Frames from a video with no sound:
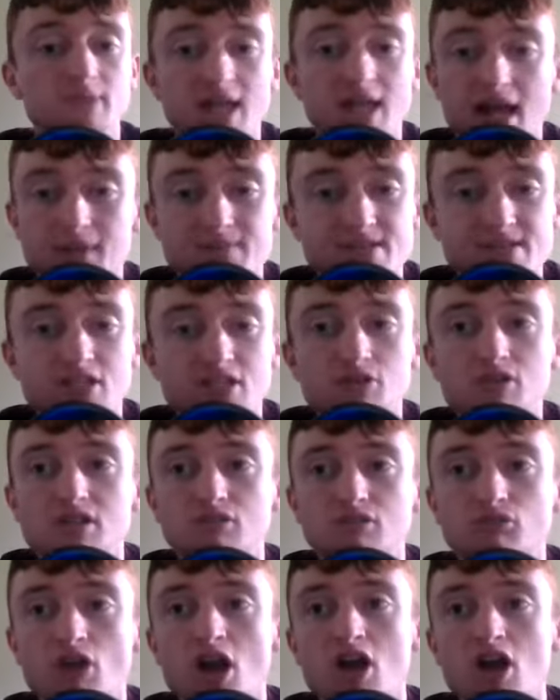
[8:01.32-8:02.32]
be
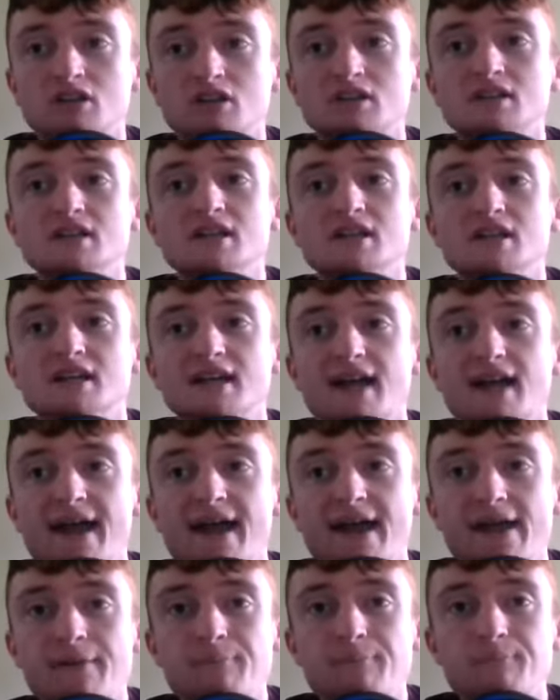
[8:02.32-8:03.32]
absolutely wrong.
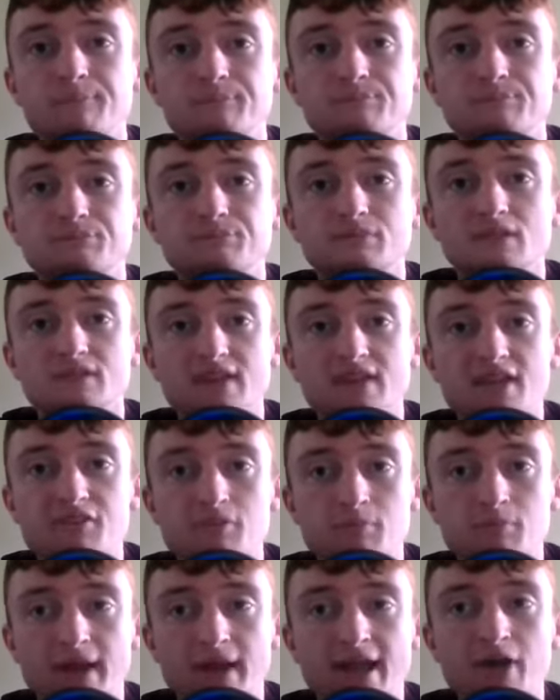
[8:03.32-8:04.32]
They have
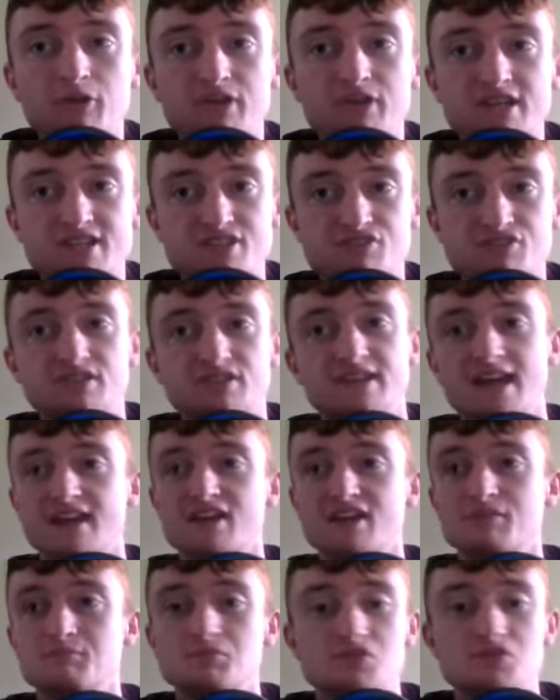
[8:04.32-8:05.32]
a proud history there.
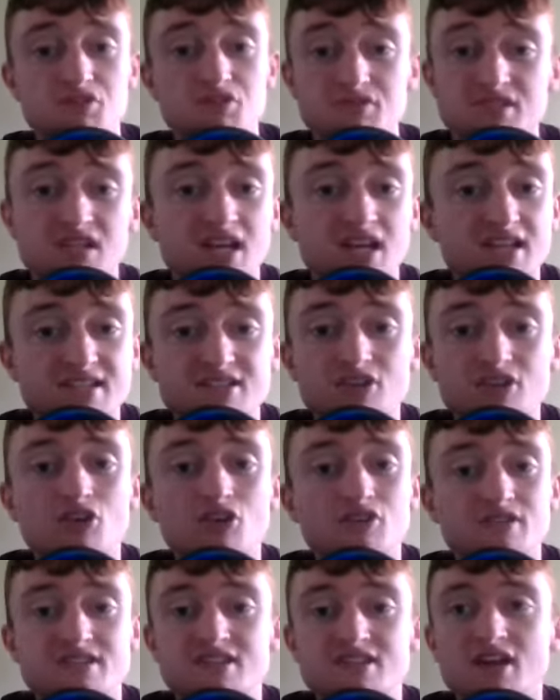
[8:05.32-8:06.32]
They've produced the likes of
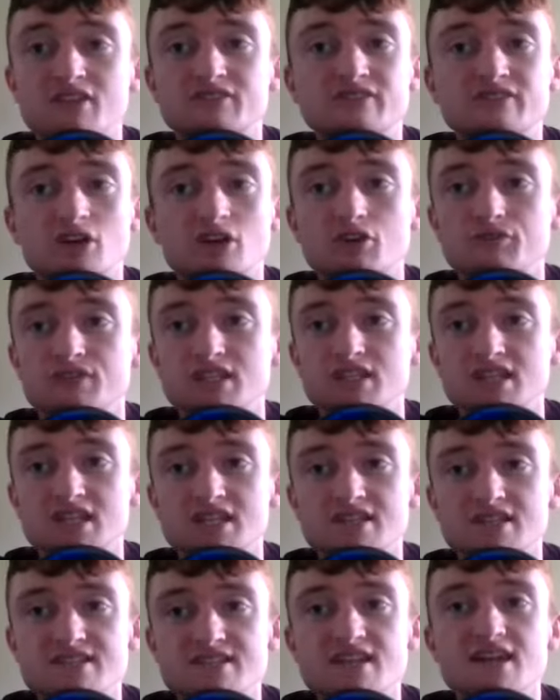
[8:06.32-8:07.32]
Cora Staunton over the
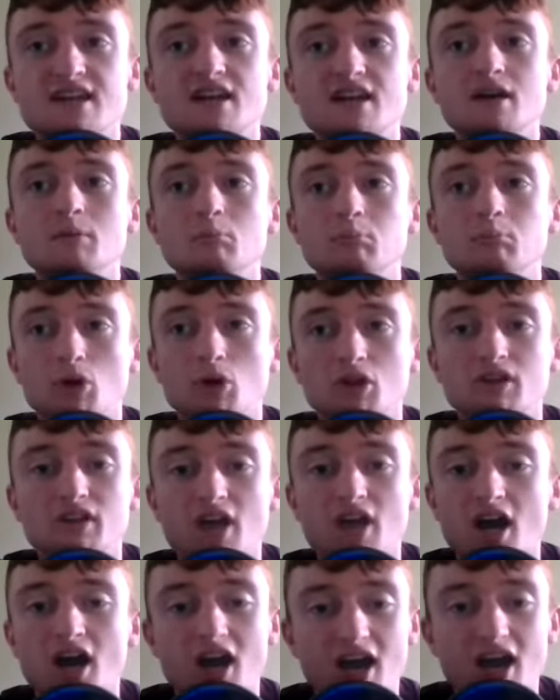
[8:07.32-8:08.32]
years, but
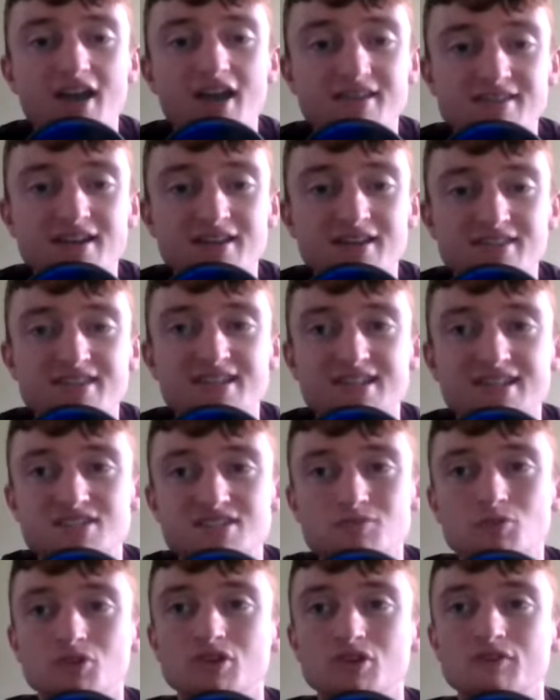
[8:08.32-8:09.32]
I think
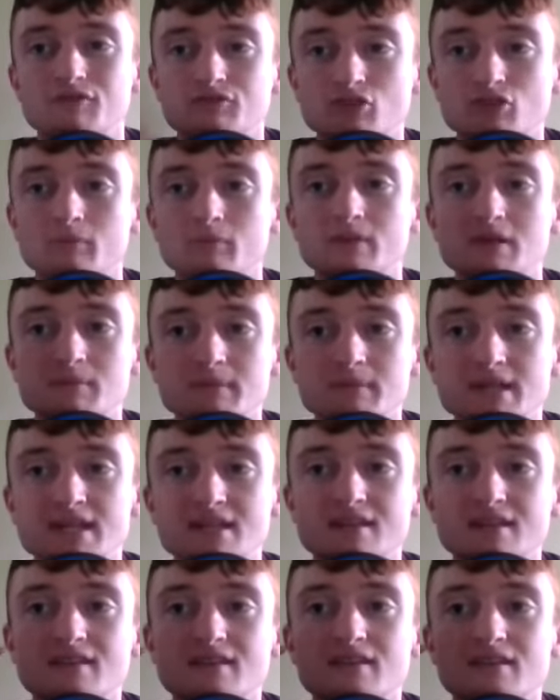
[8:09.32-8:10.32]
it's one of Dublin,
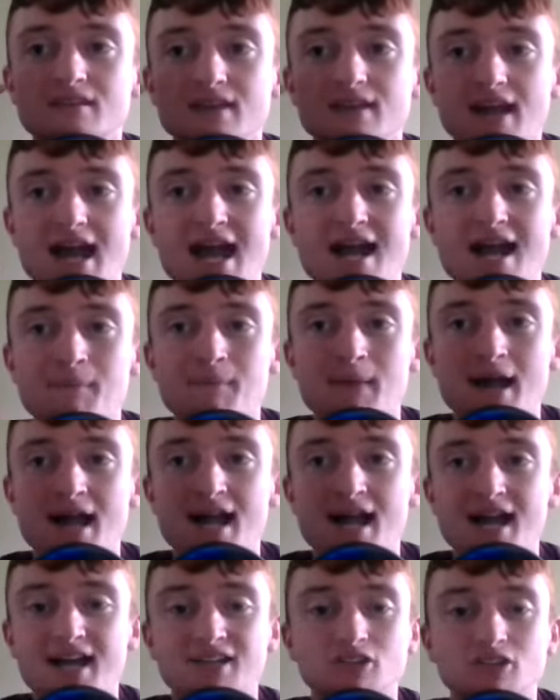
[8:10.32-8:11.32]
Meath,
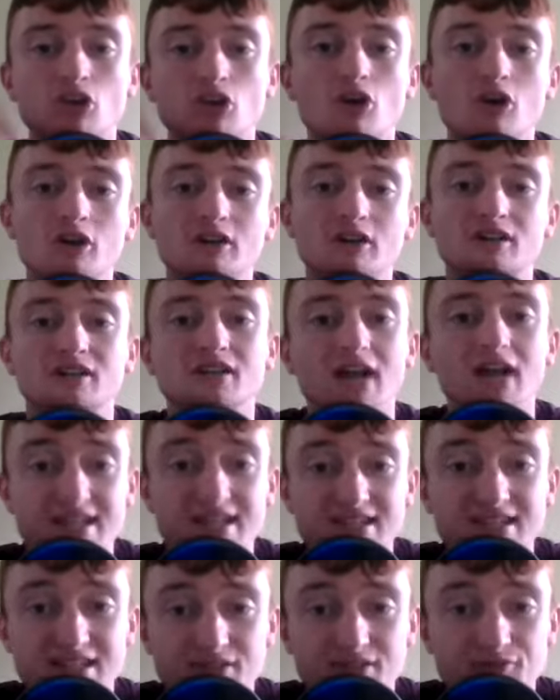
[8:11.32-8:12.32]
and Cork, I
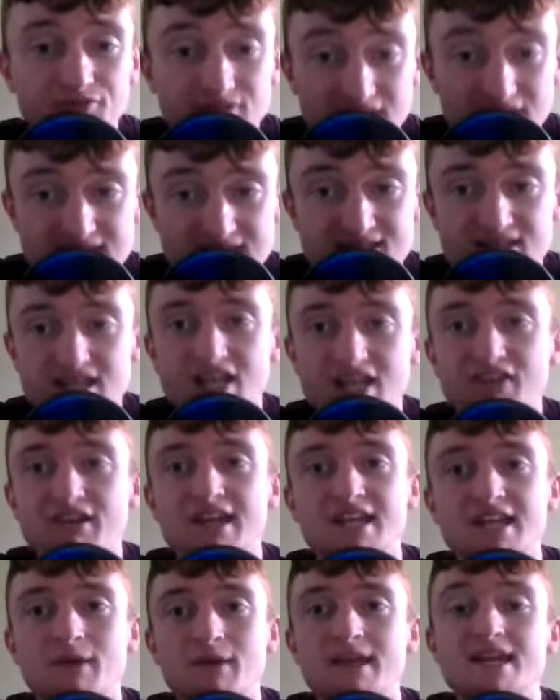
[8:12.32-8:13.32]
think, this year
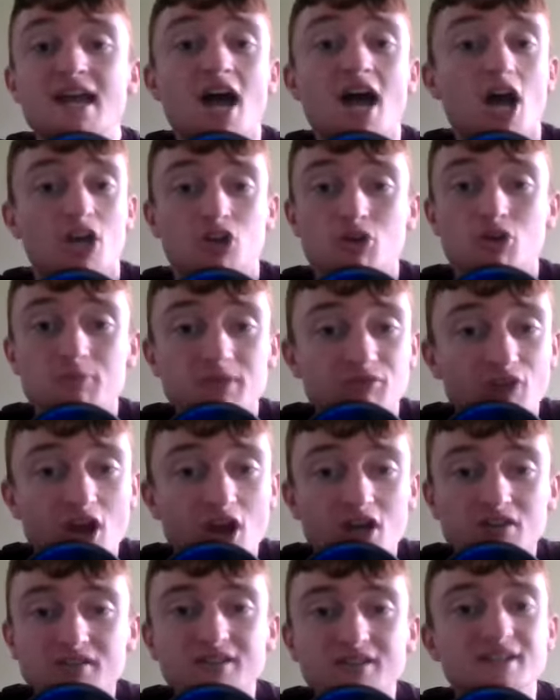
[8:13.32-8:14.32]
anyway. I could be
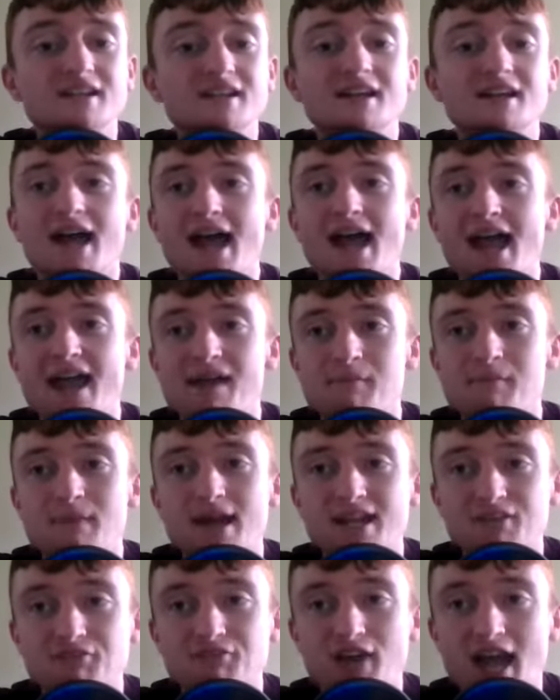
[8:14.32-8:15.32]
wrong.
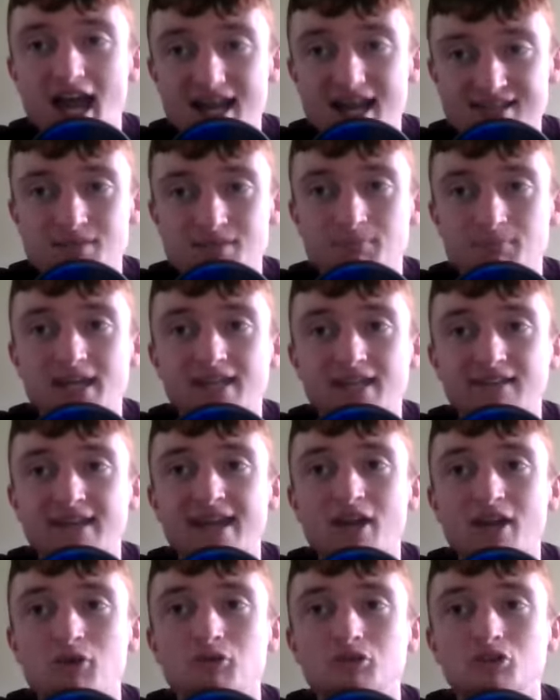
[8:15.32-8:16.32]
And if I had to pick
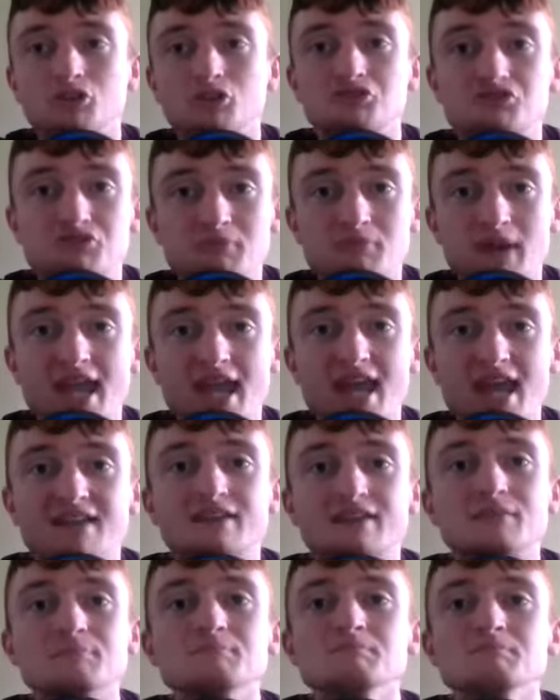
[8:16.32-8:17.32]
now, gun to my
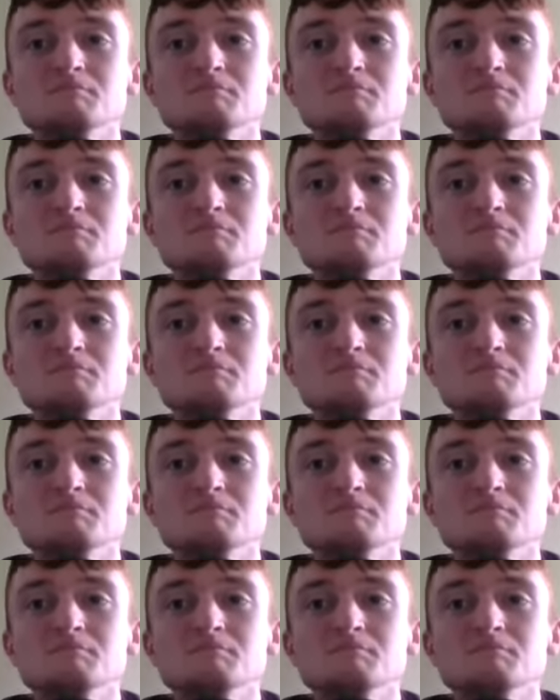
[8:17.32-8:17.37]
head,